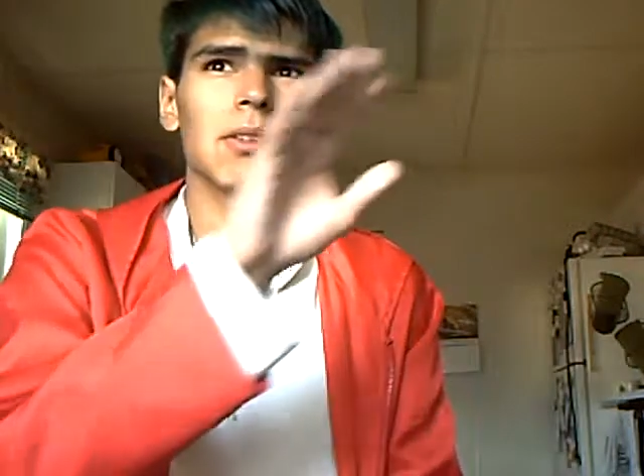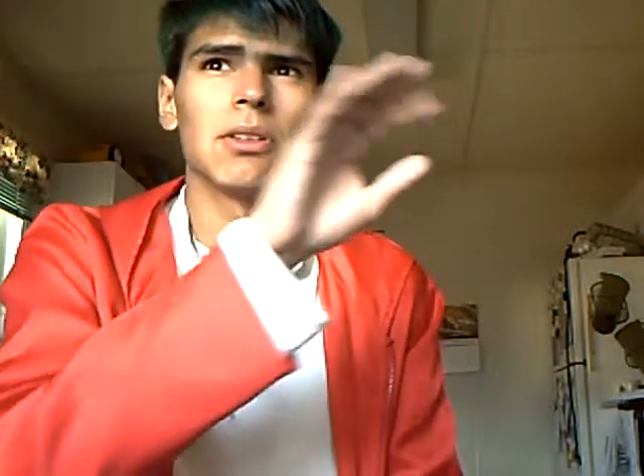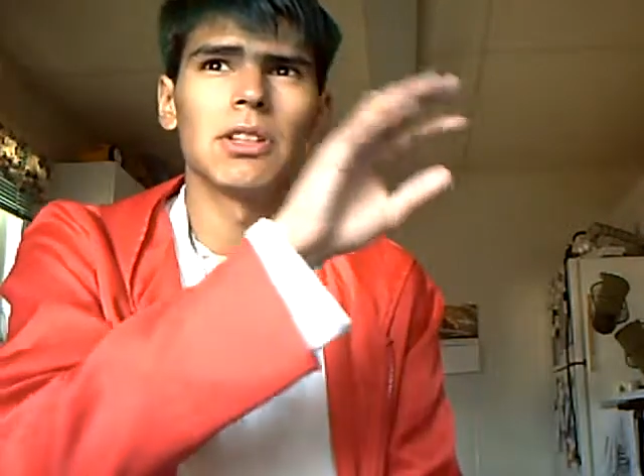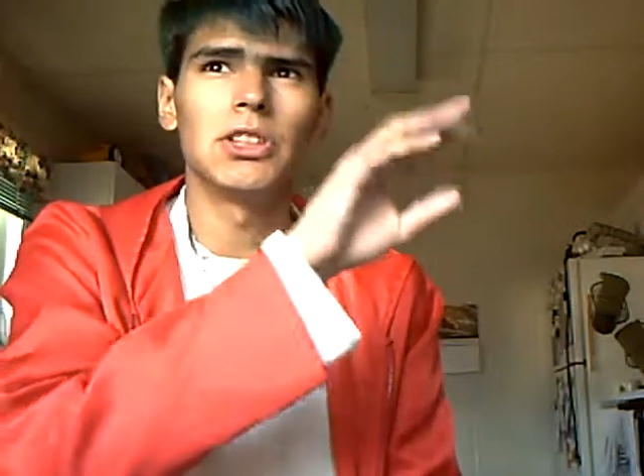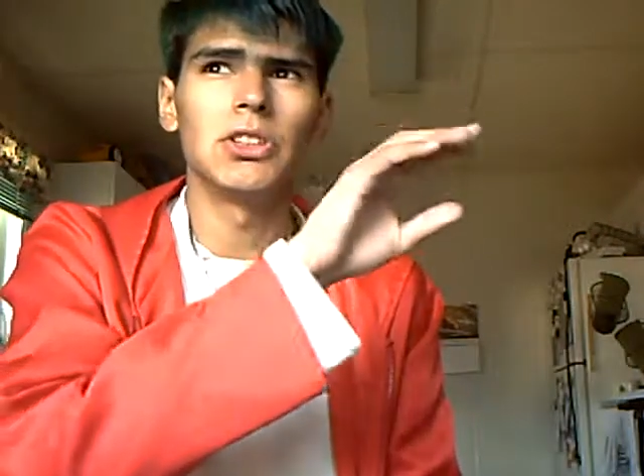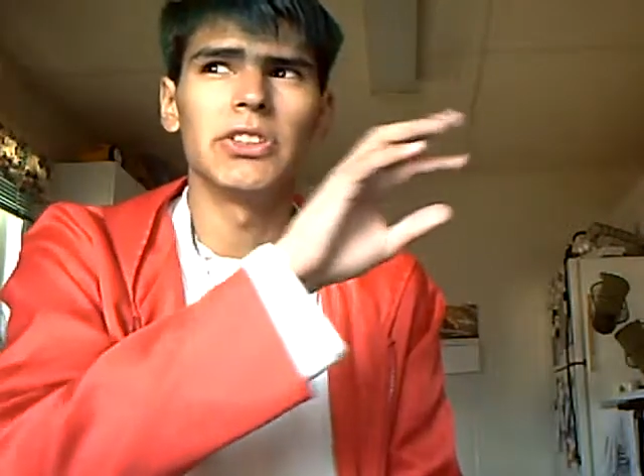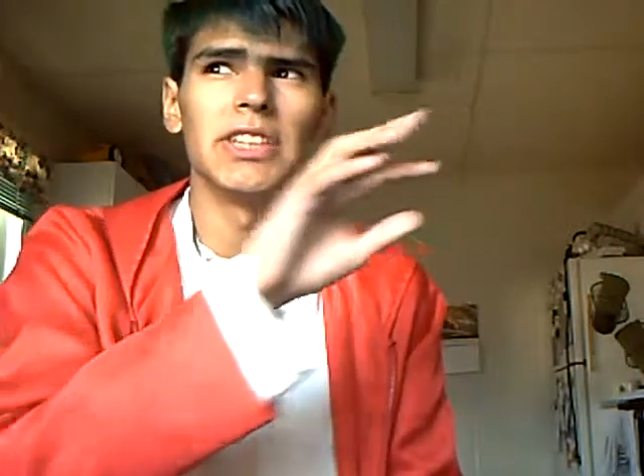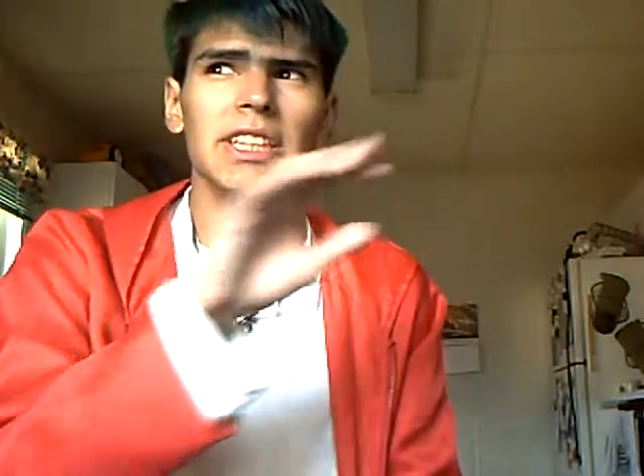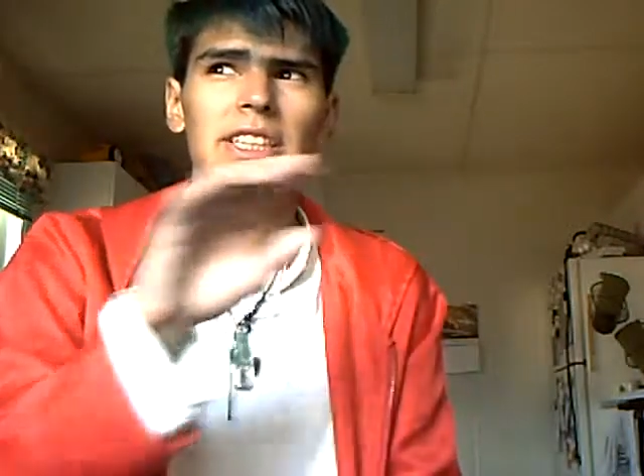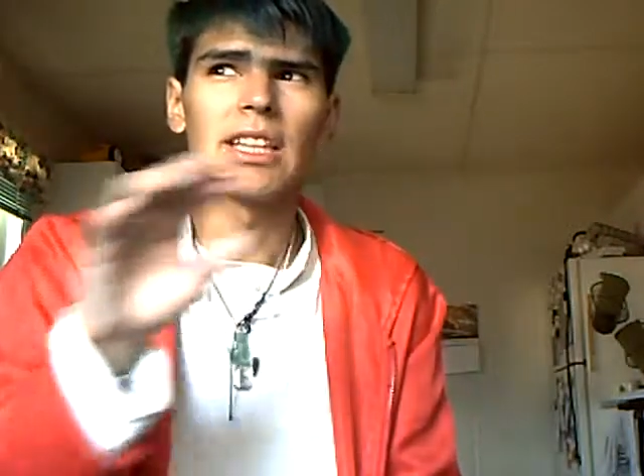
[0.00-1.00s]
through the
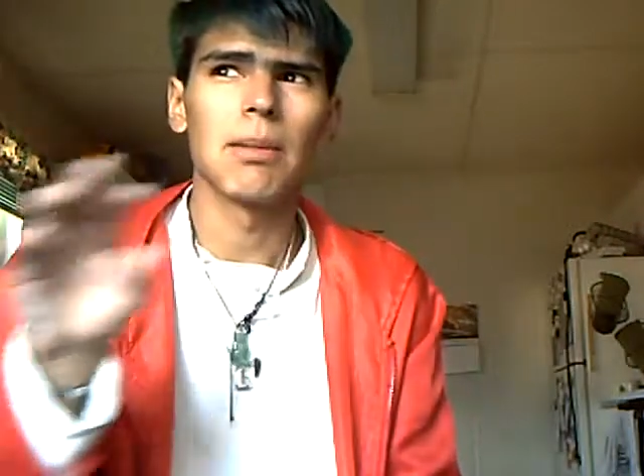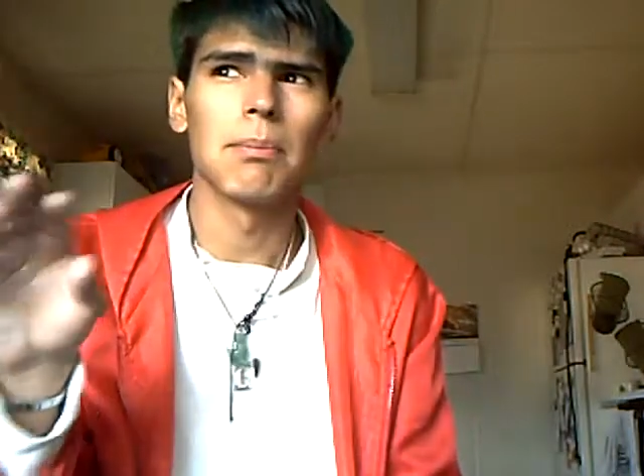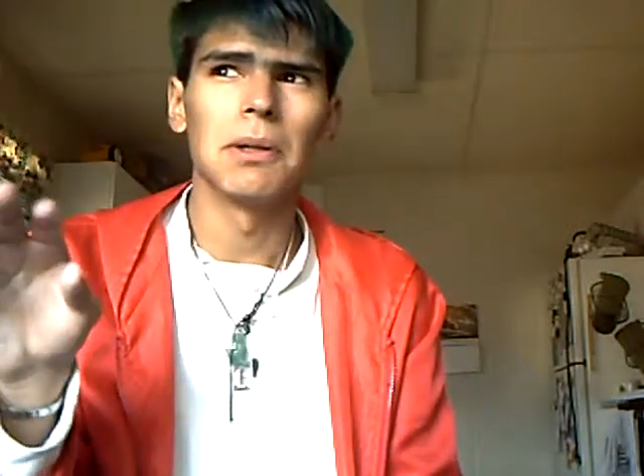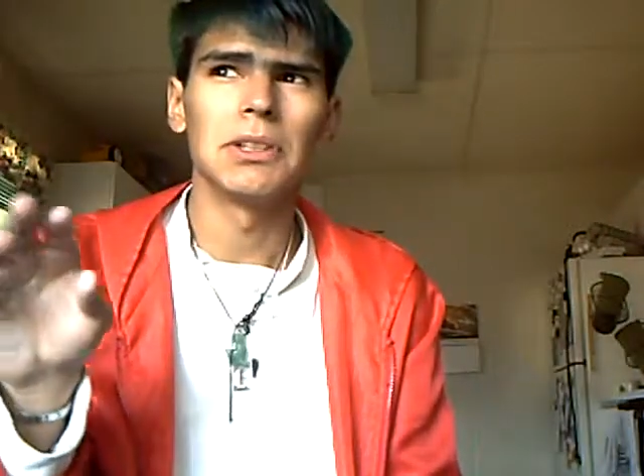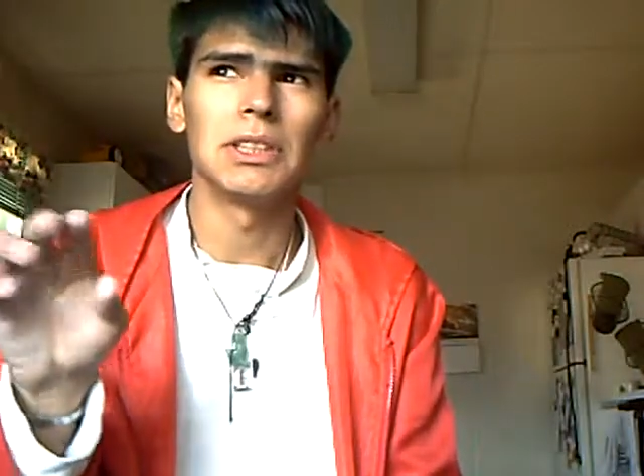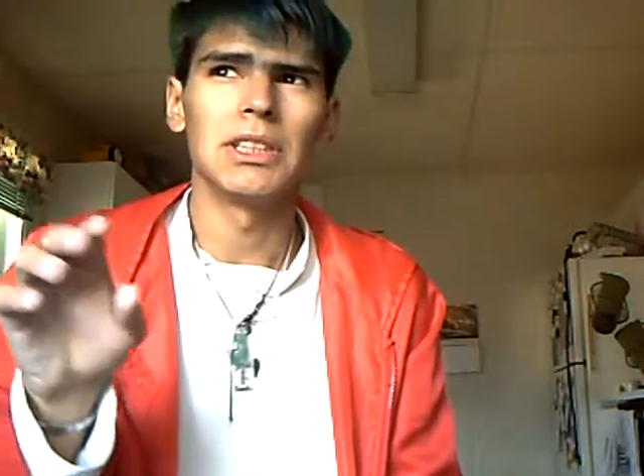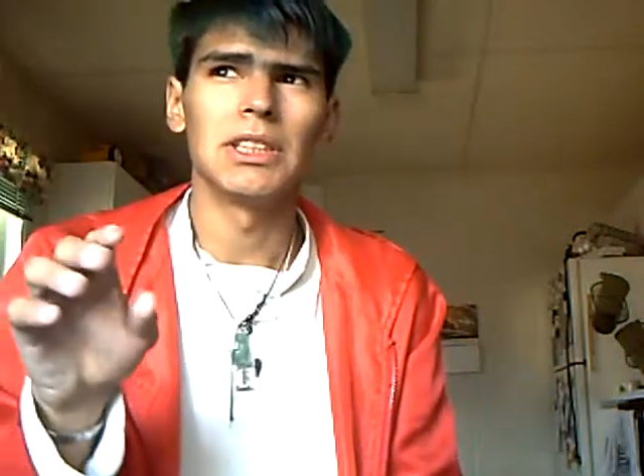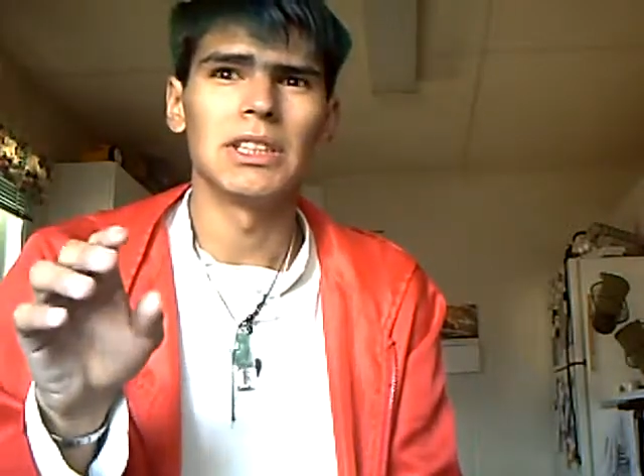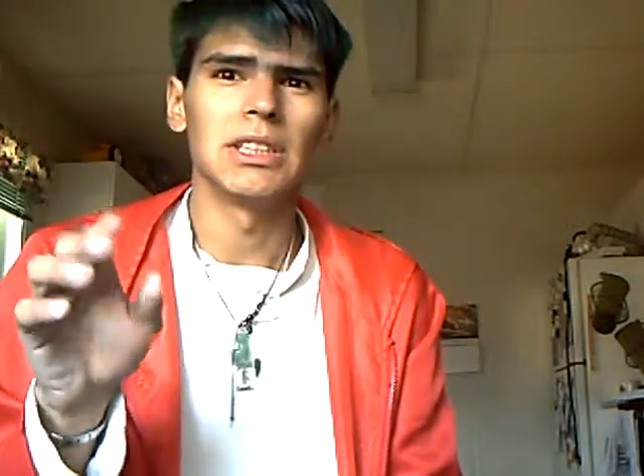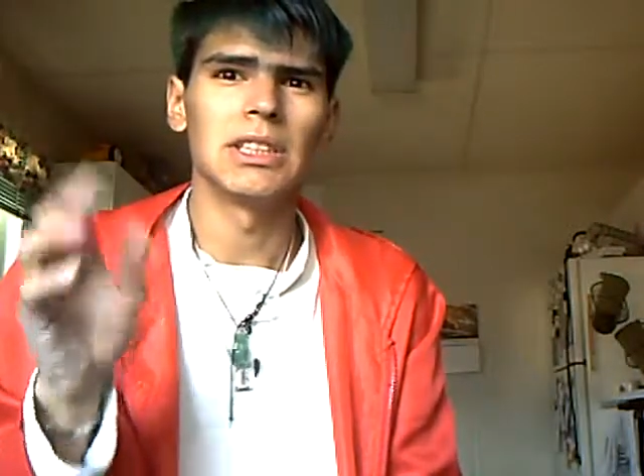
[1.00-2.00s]
trees and the
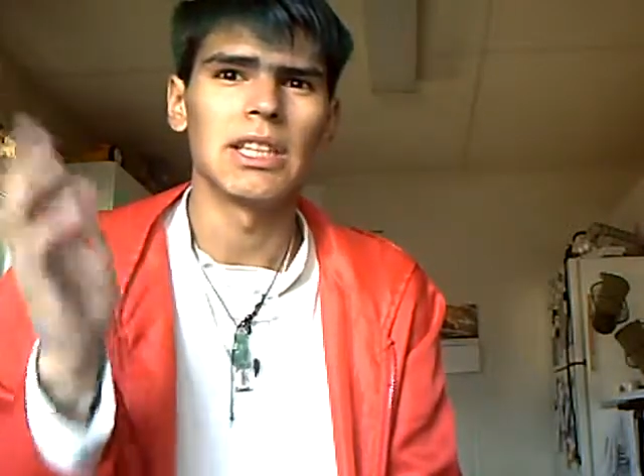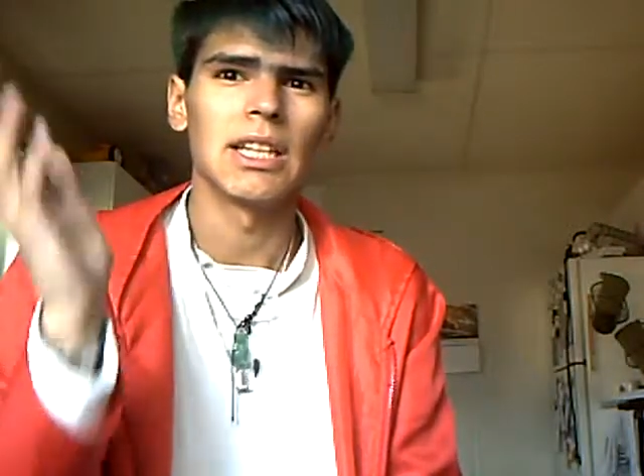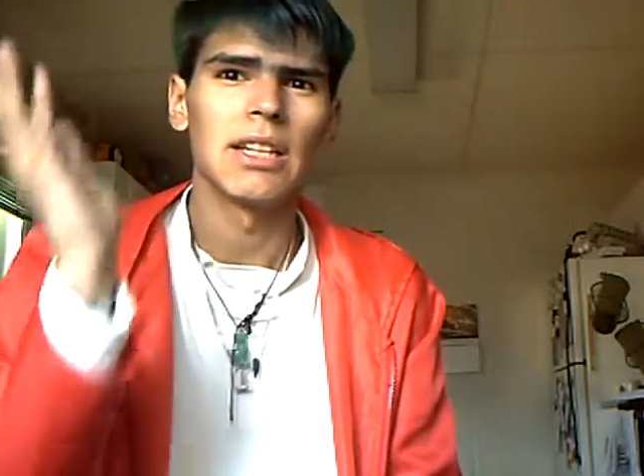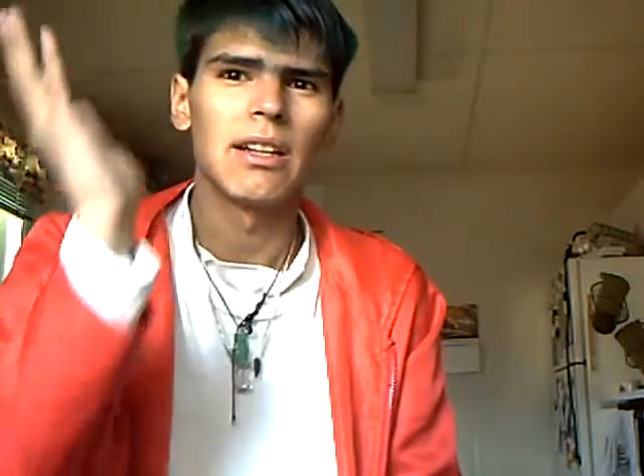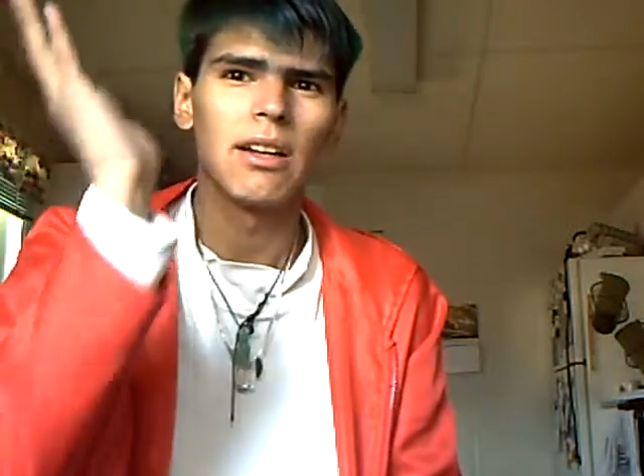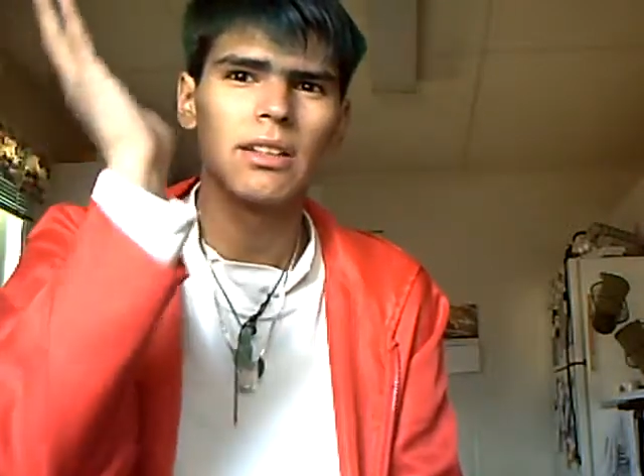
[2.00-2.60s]
bushes and then